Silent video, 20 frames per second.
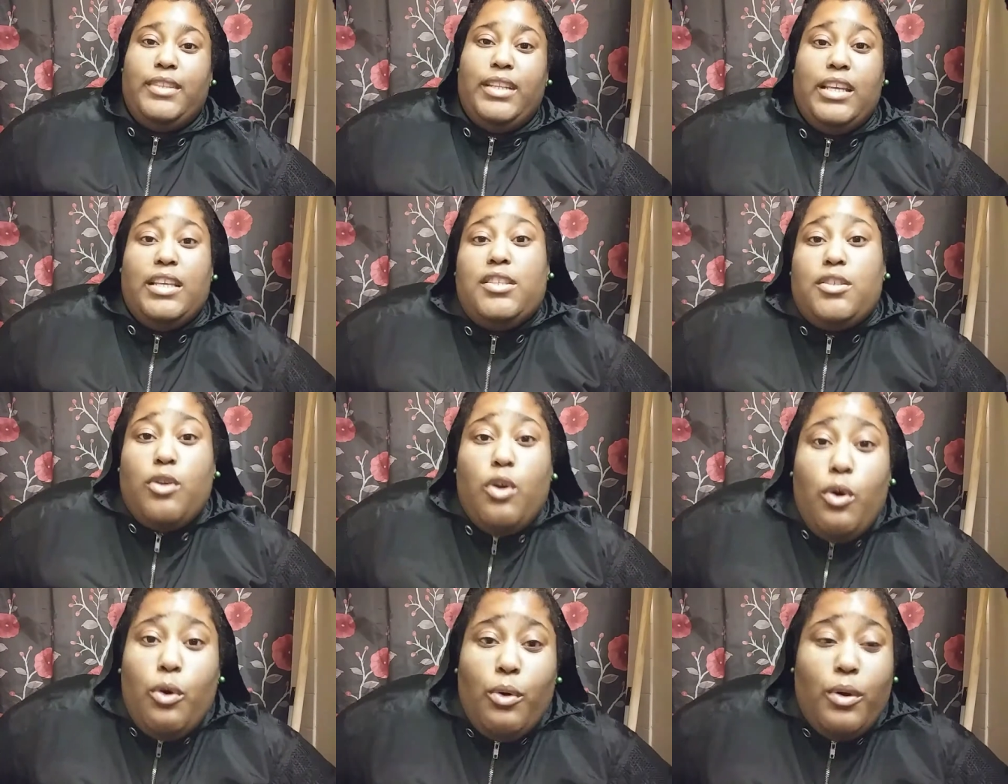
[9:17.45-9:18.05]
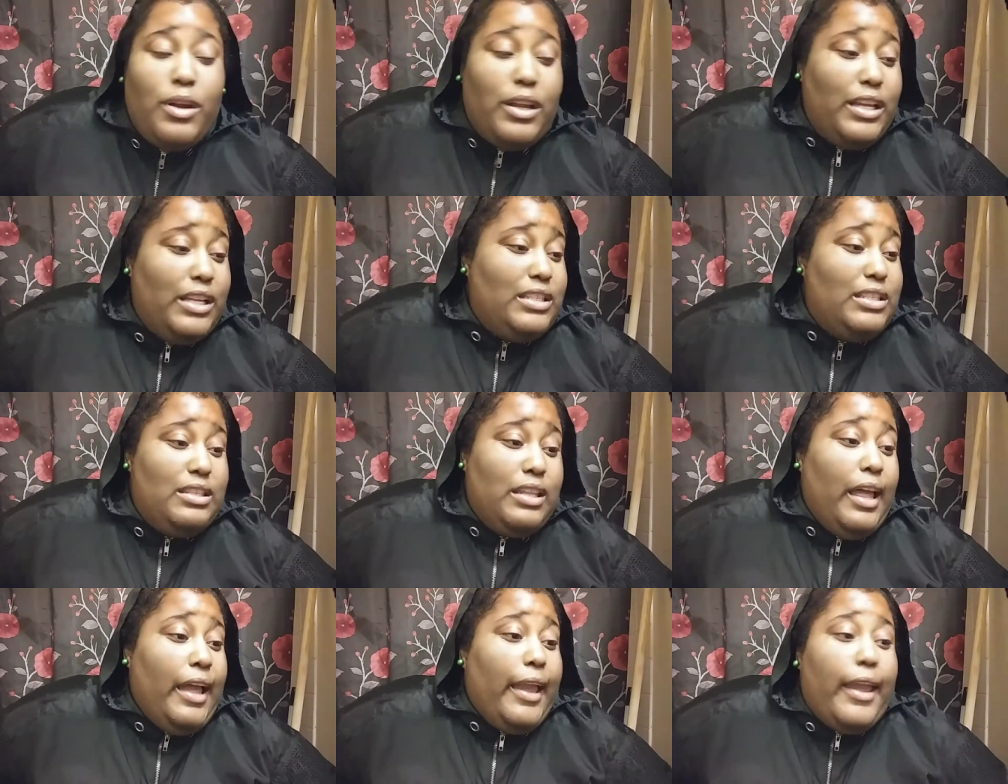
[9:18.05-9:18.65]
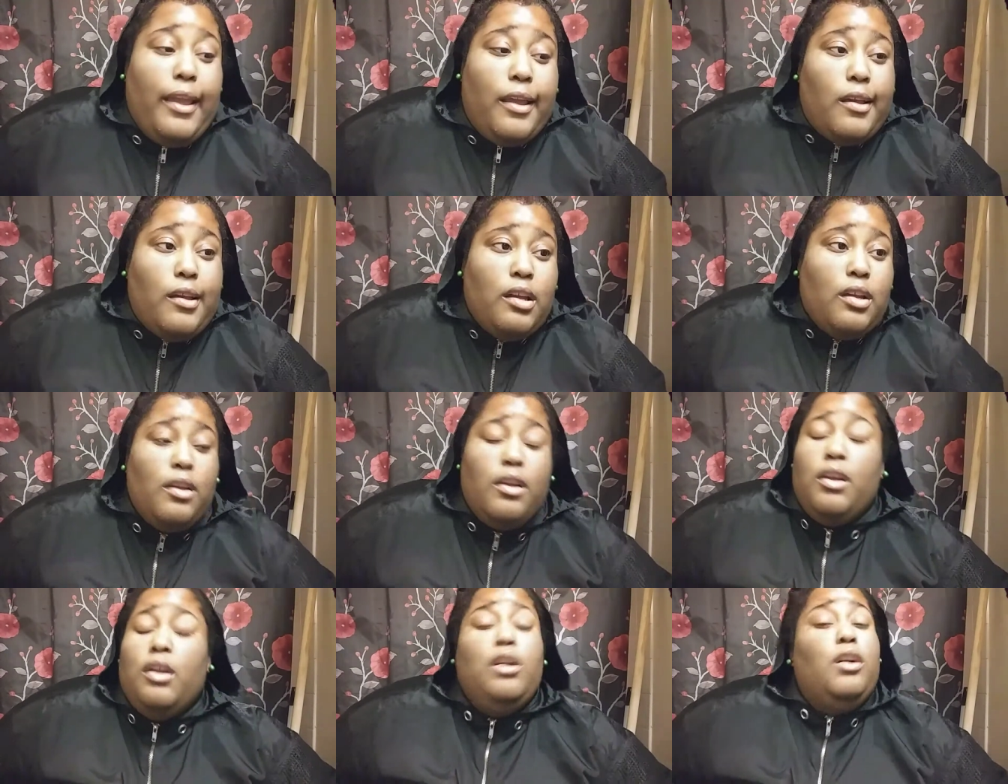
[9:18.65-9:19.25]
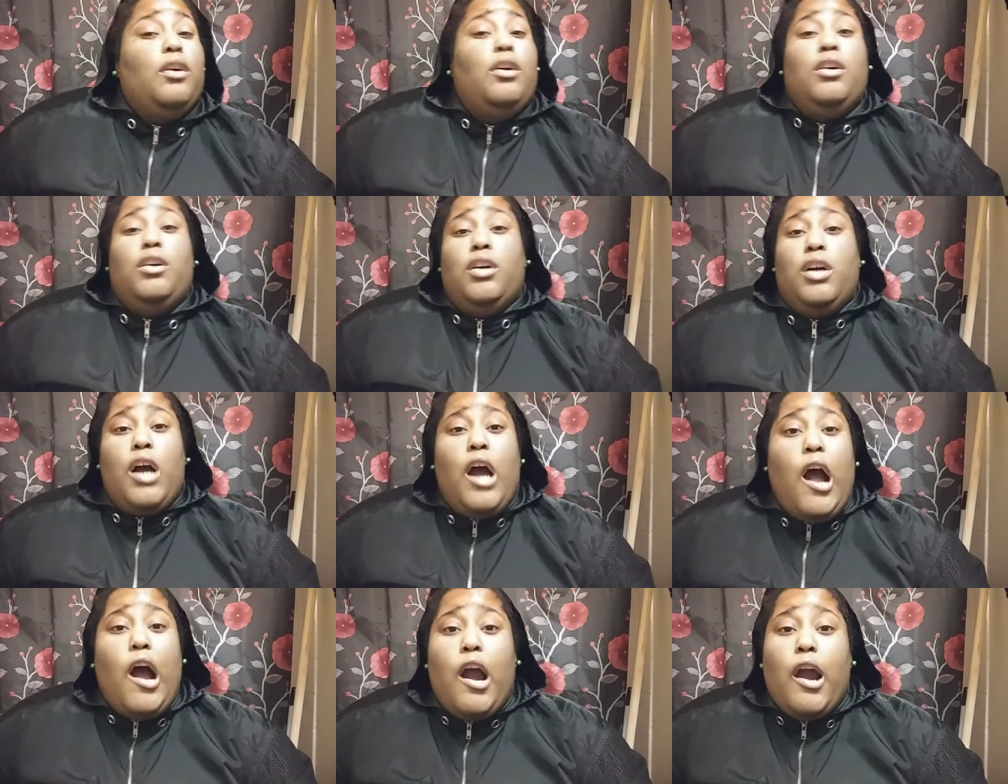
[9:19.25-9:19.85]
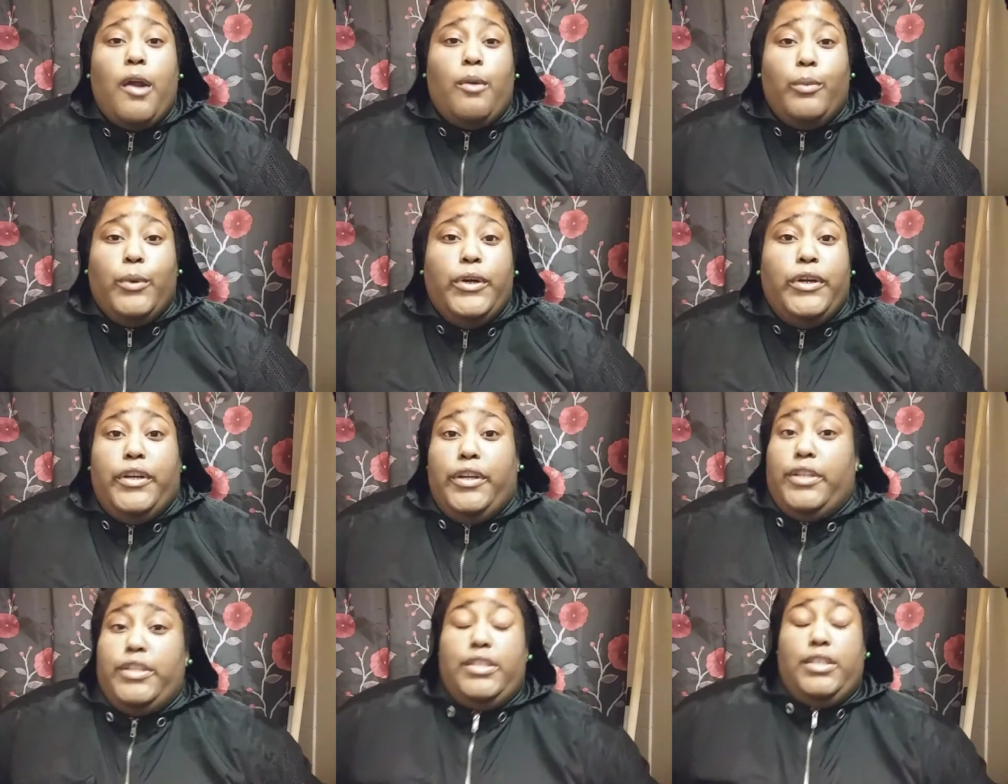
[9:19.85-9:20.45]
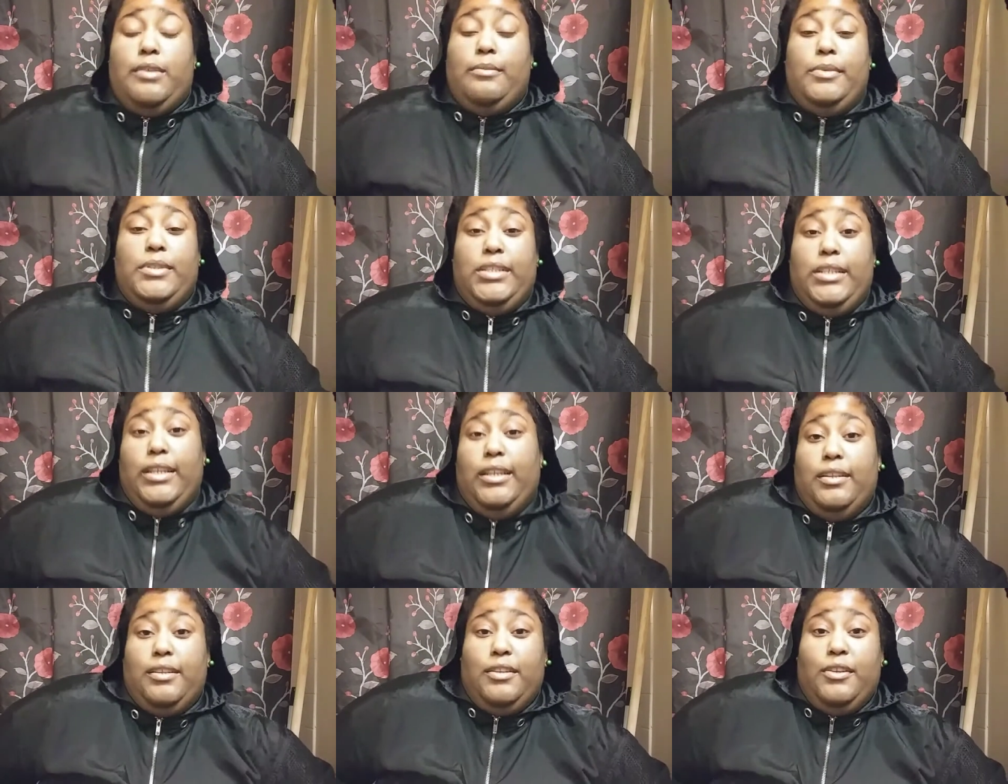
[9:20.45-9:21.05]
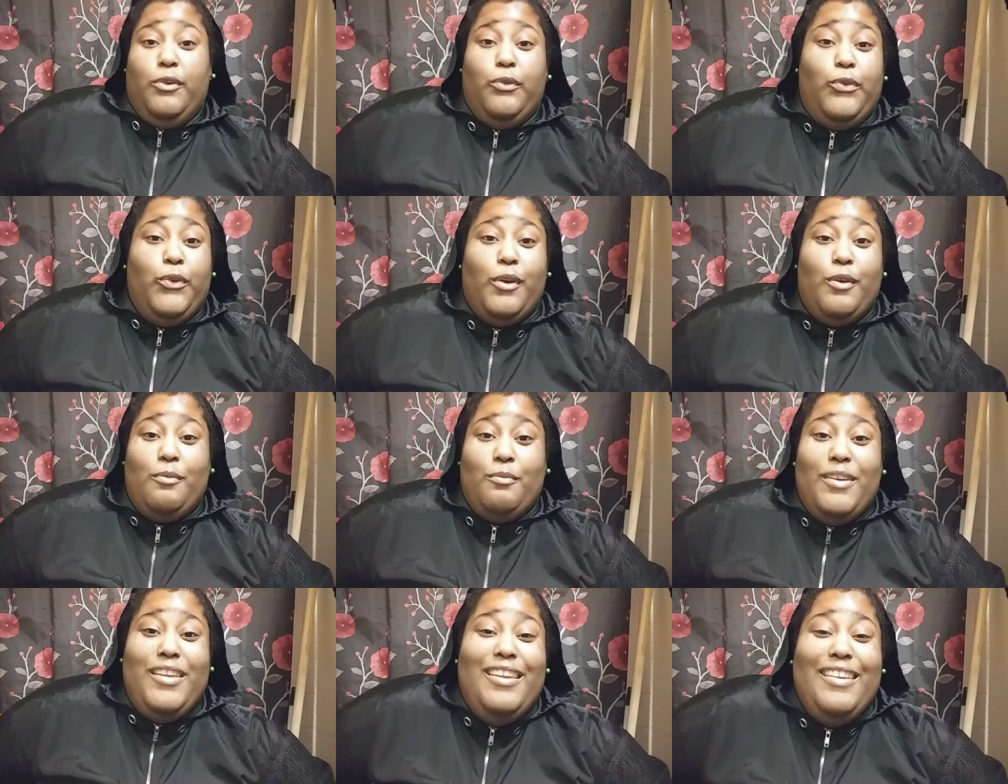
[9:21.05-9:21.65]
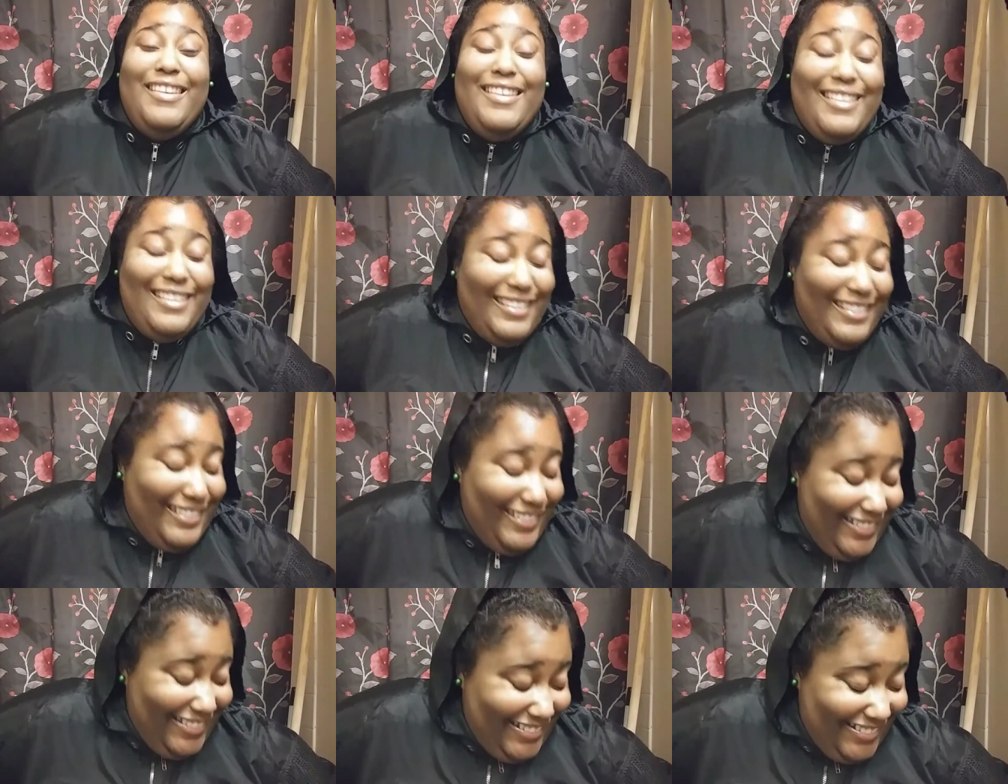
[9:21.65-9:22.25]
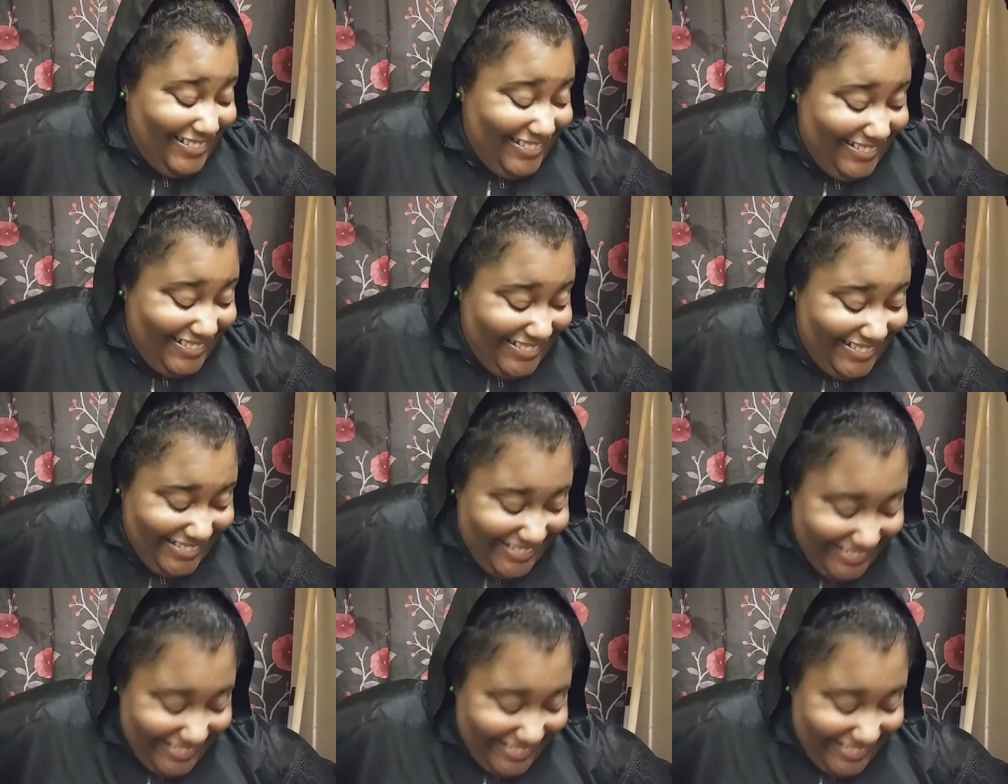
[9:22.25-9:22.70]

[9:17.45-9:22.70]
It's corn. It's like hardwood or some shit. You feel me?